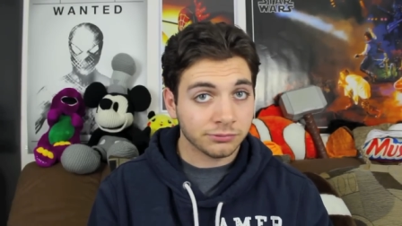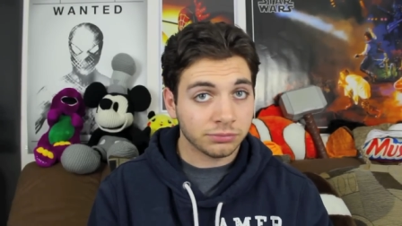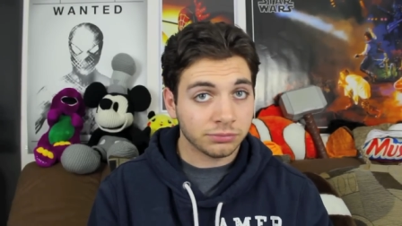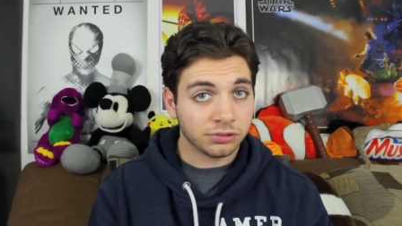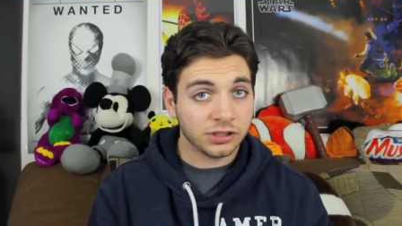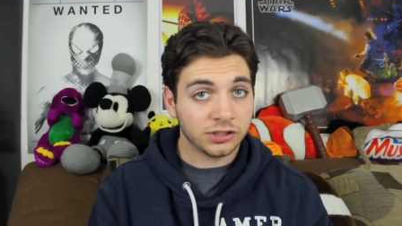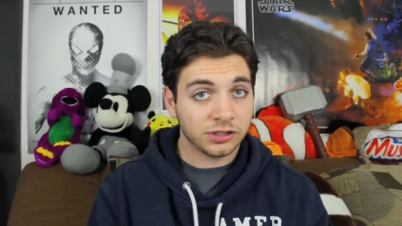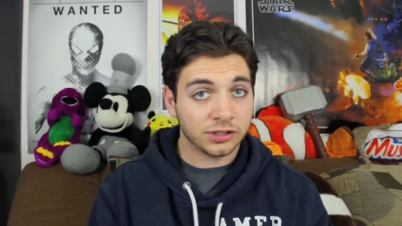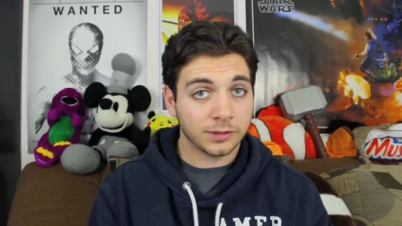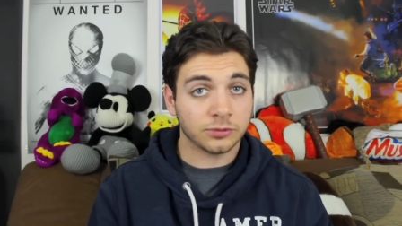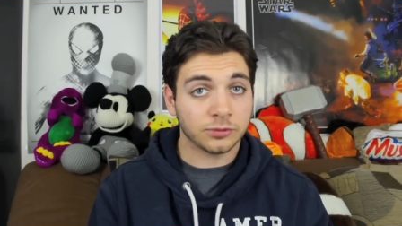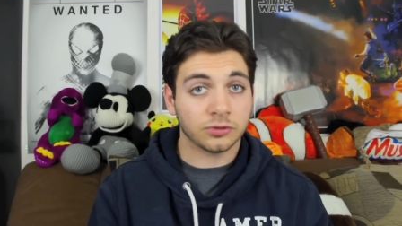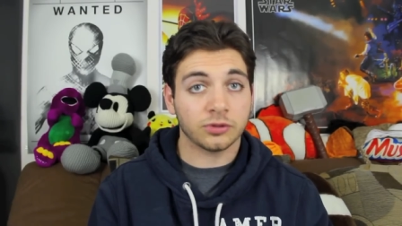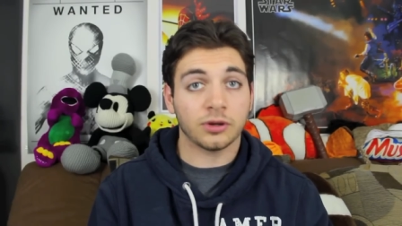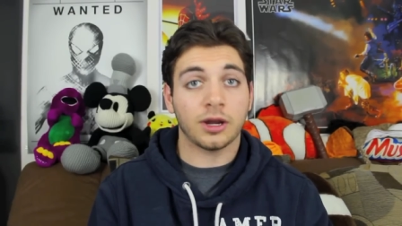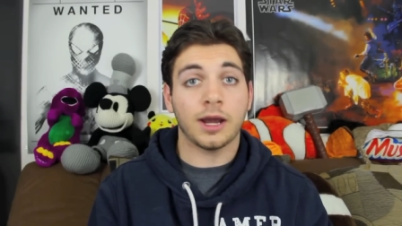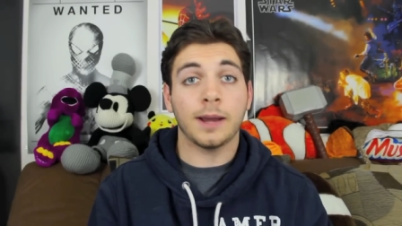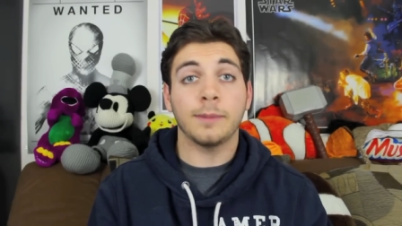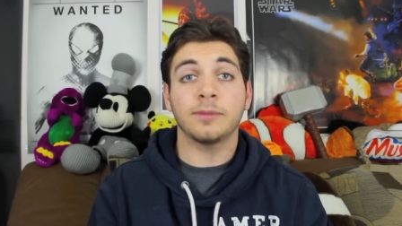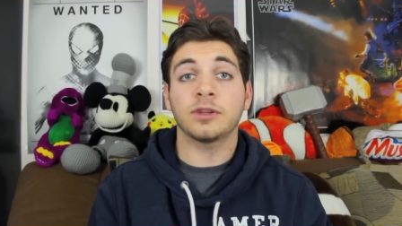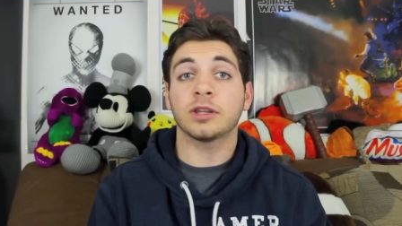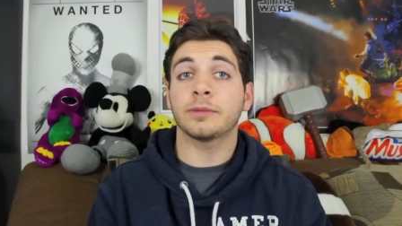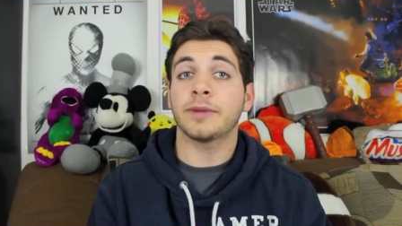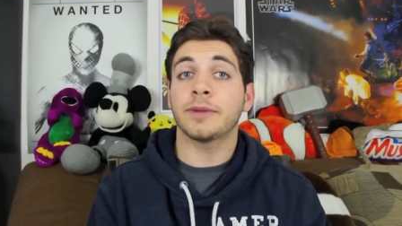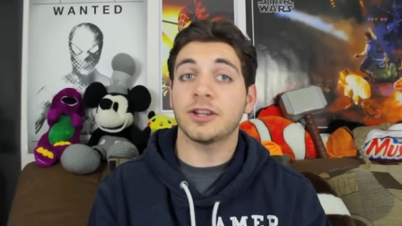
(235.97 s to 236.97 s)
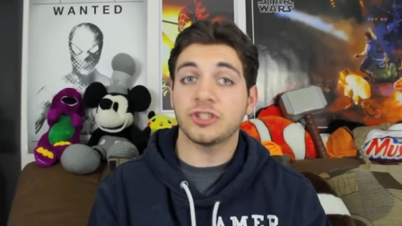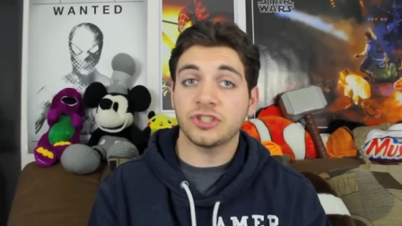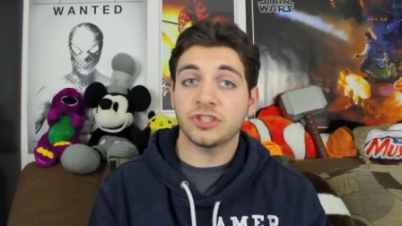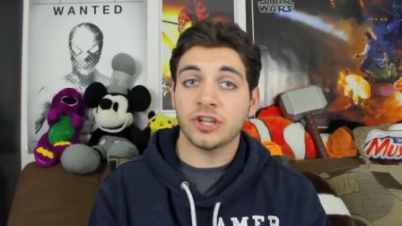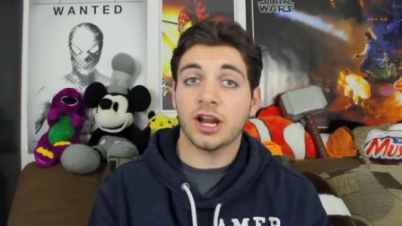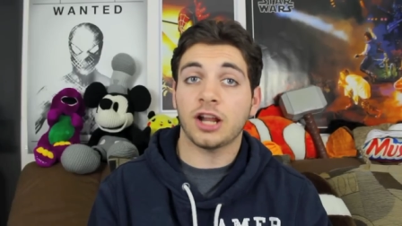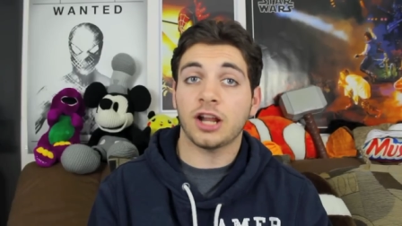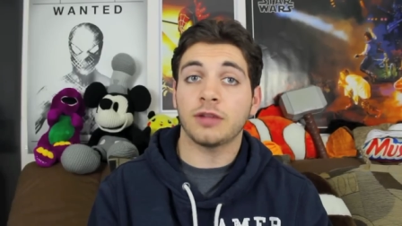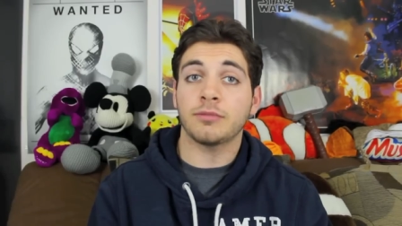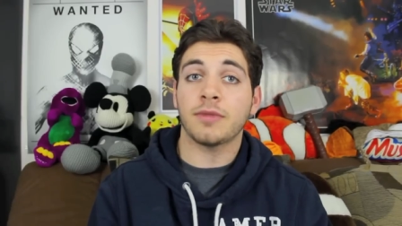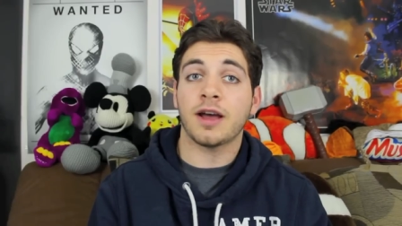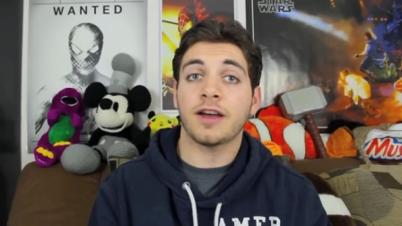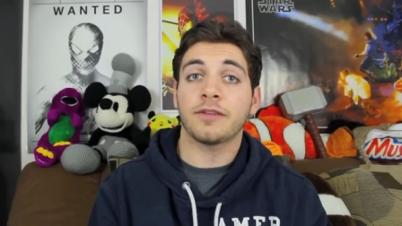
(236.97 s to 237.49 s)
Please subscribe to my
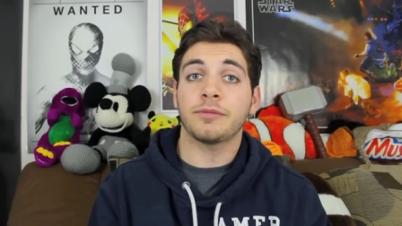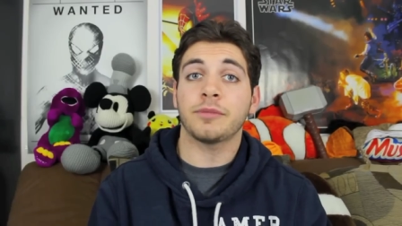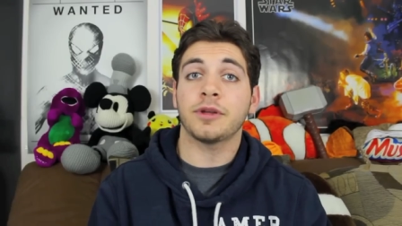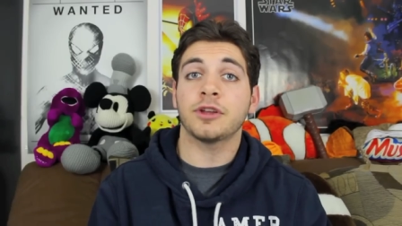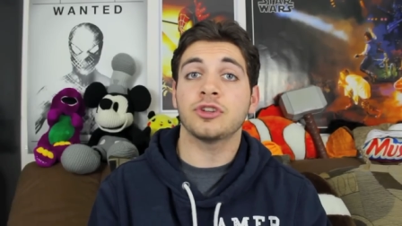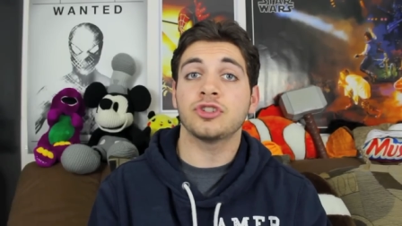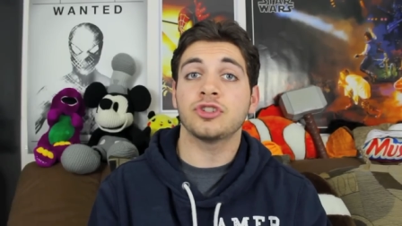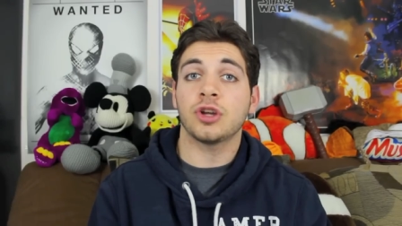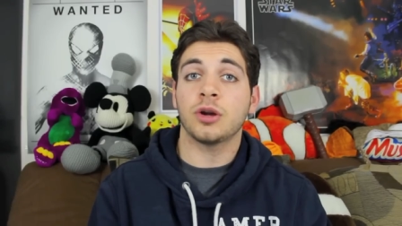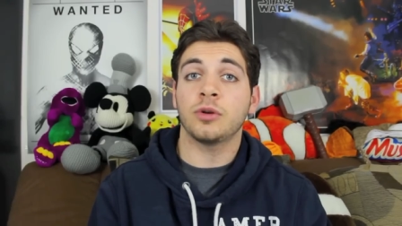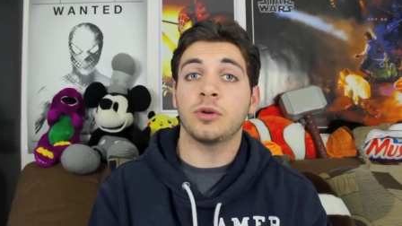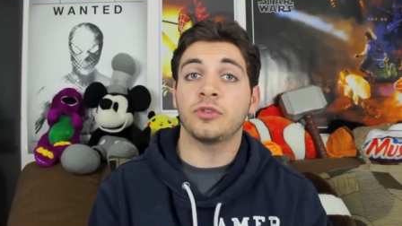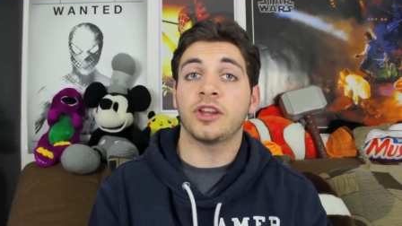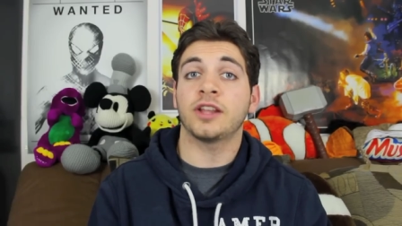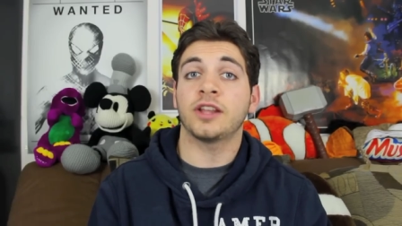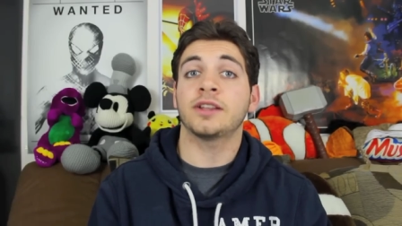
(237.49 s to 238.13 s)
channel, MaffmanJones,